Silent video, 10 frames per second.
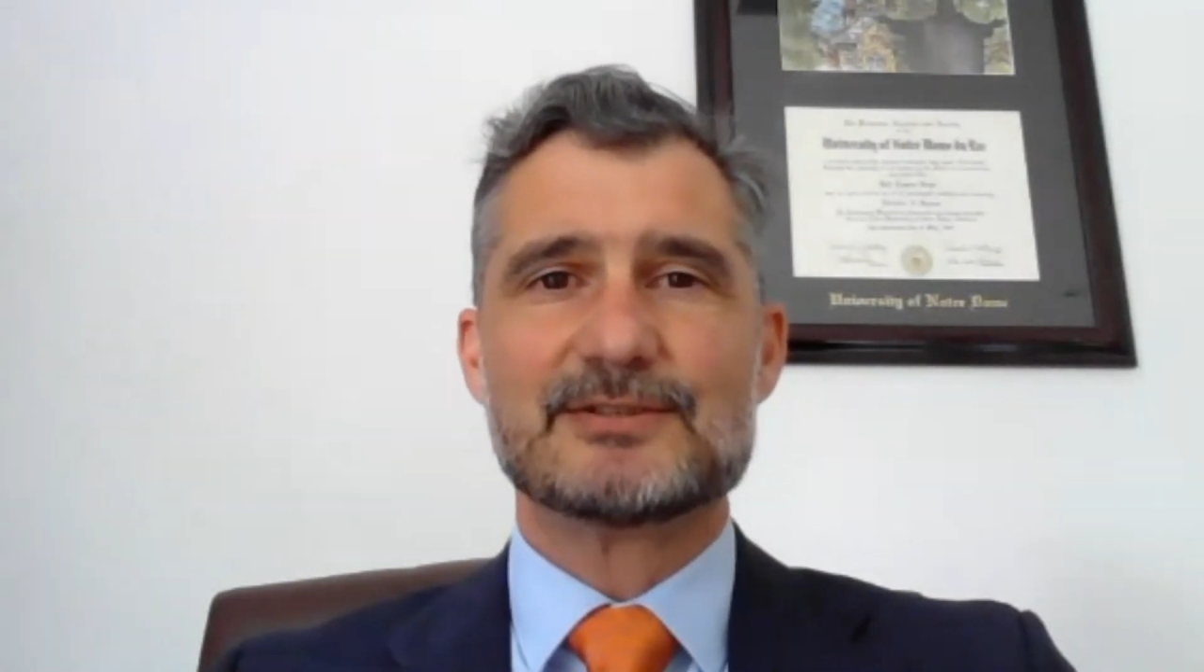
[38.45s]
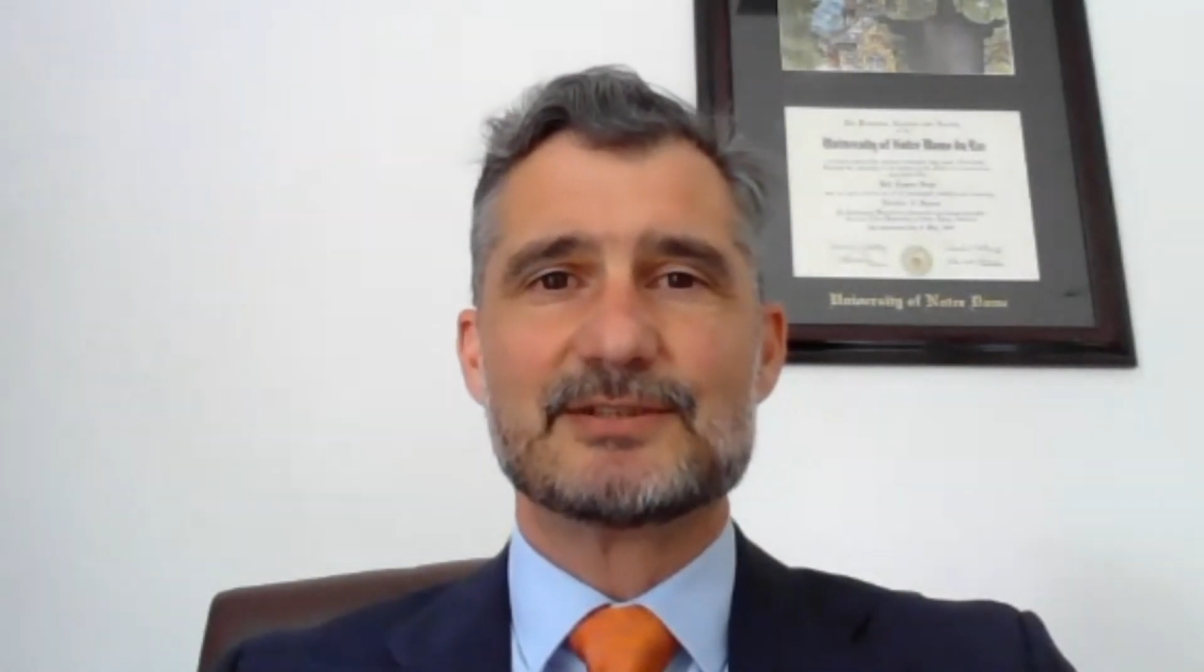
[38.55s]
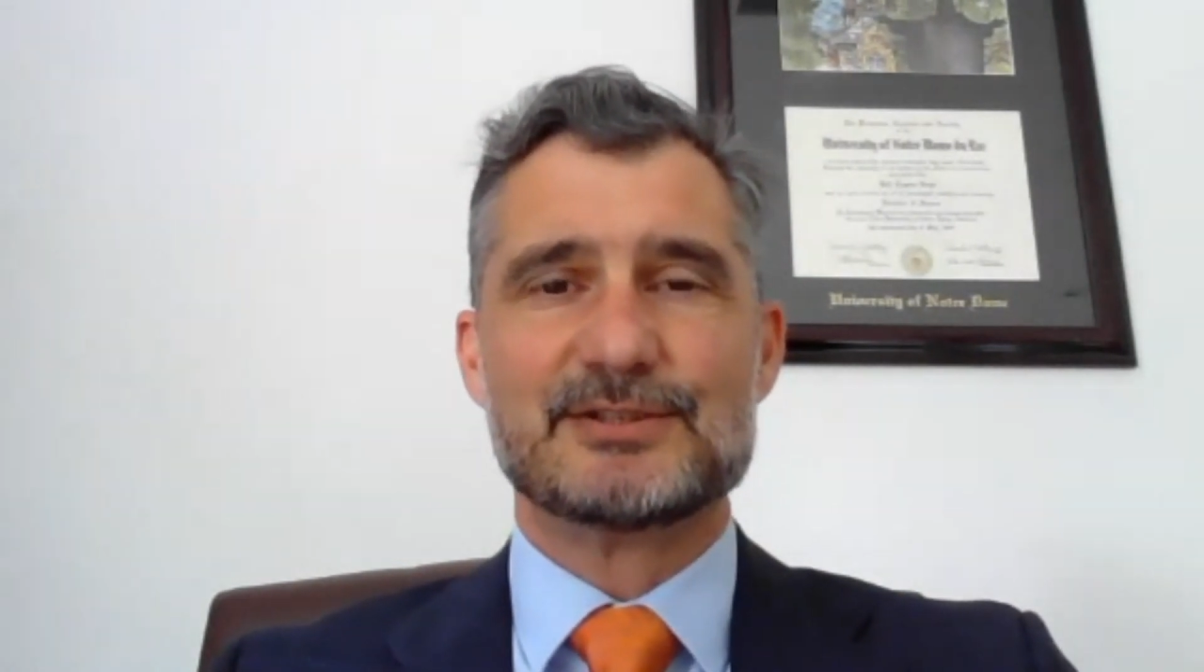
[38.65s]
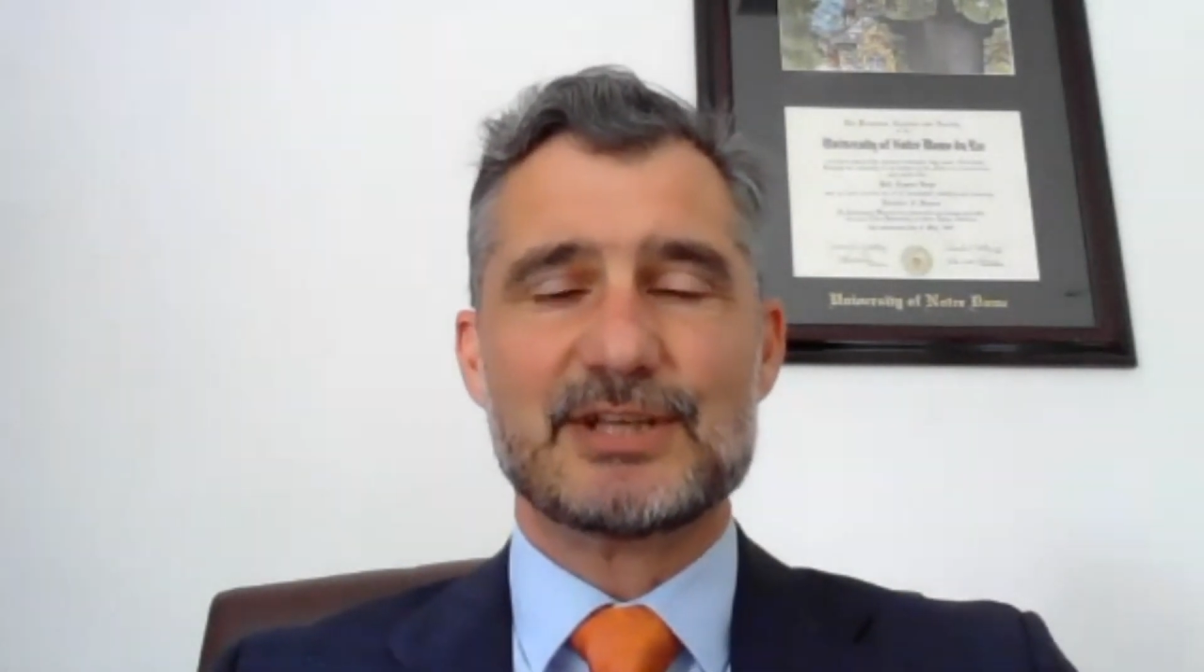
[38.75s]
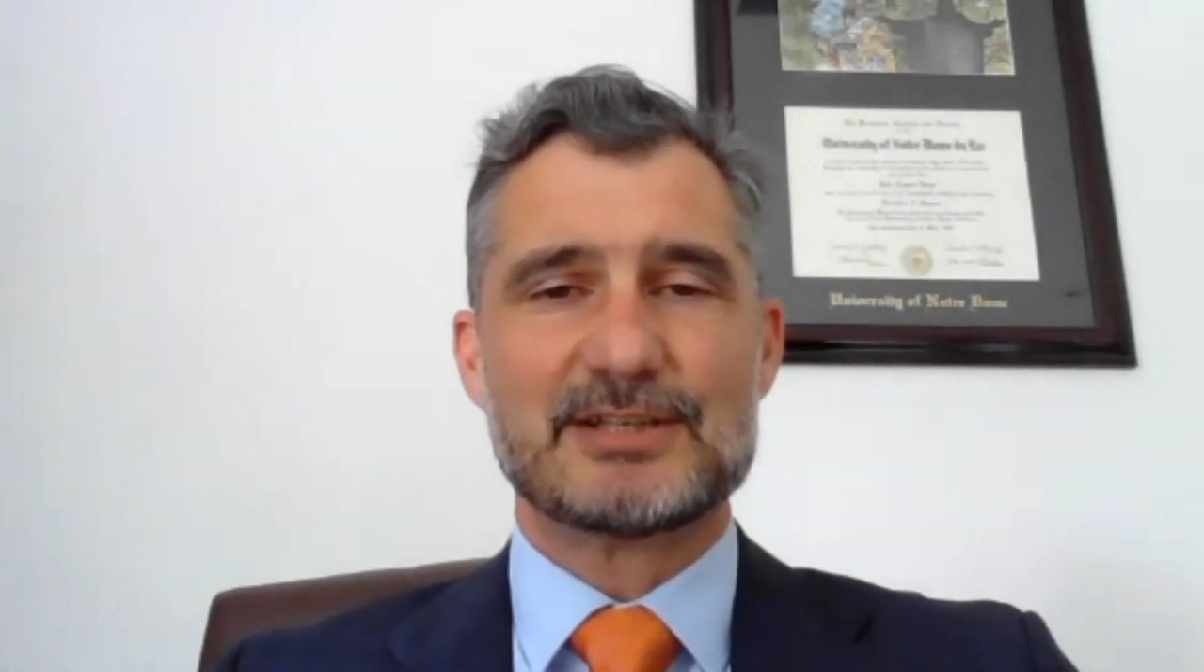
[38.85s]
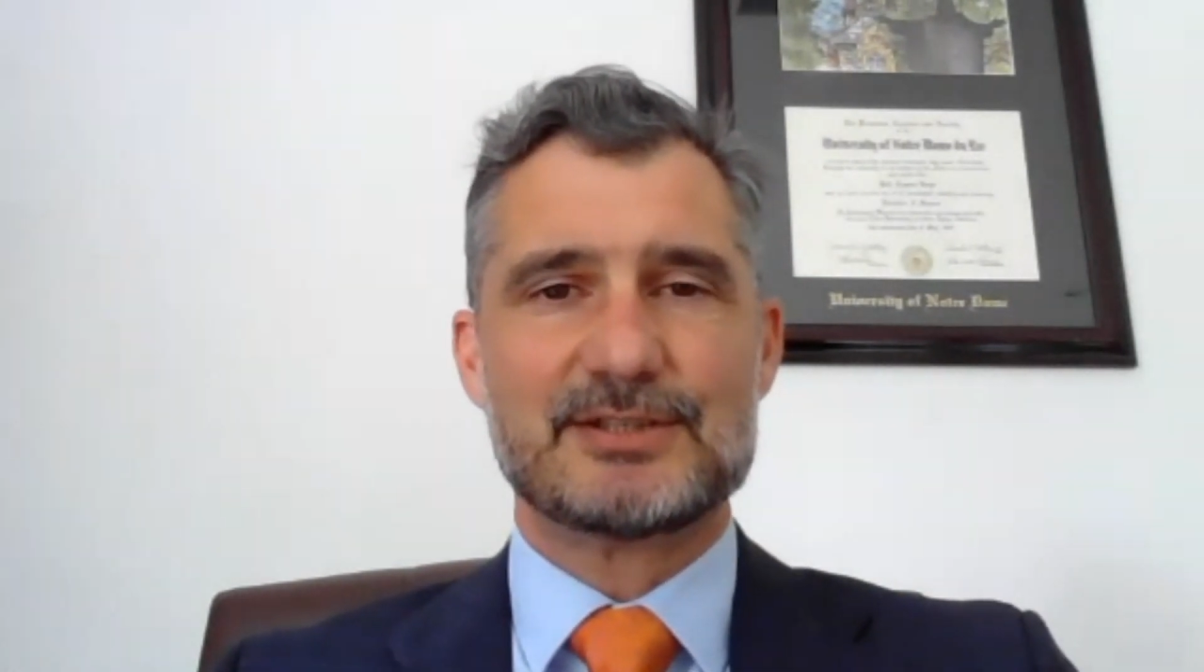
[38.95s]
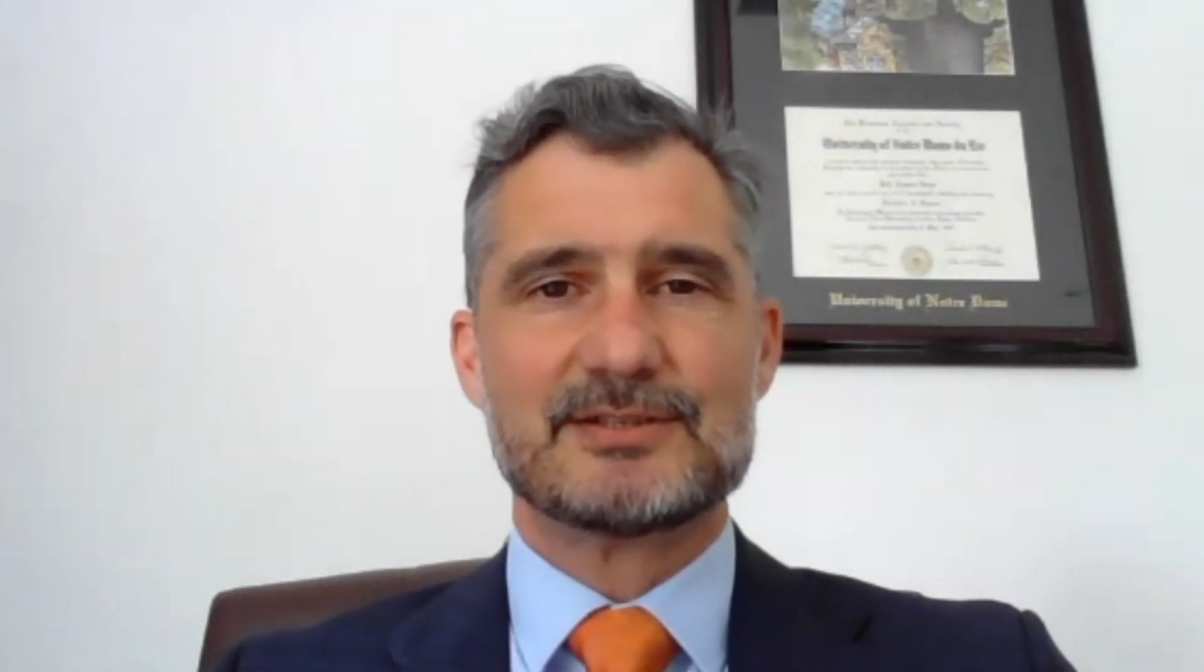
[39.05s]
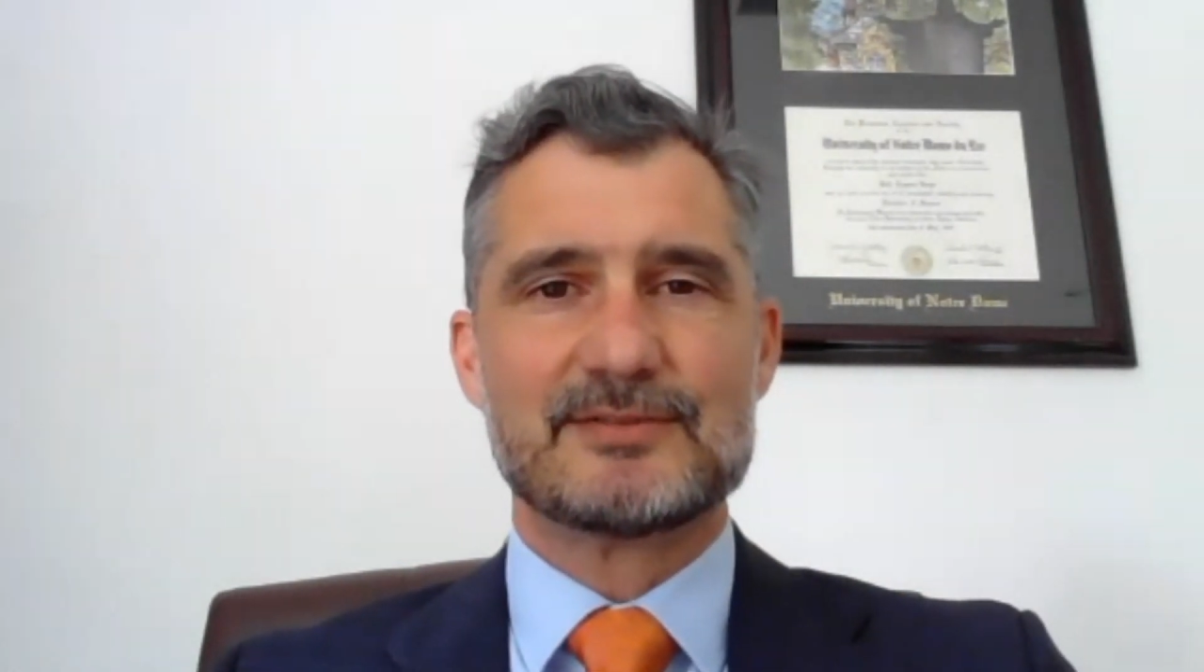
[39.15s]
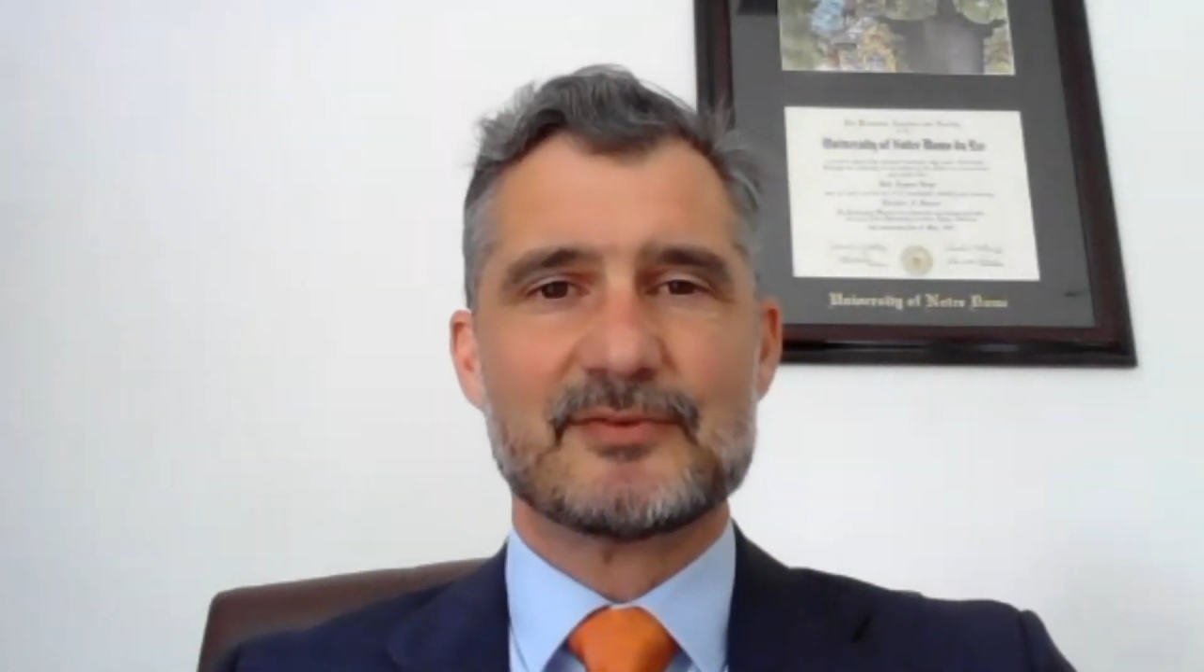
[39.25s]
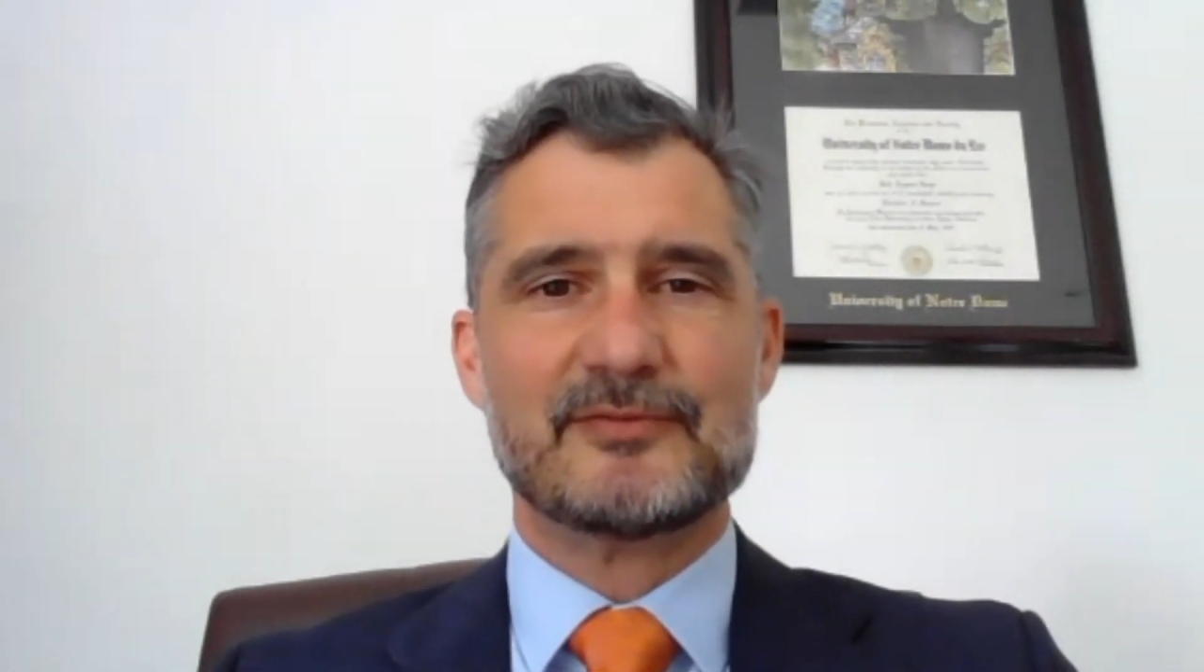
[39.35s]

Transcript: suggestions for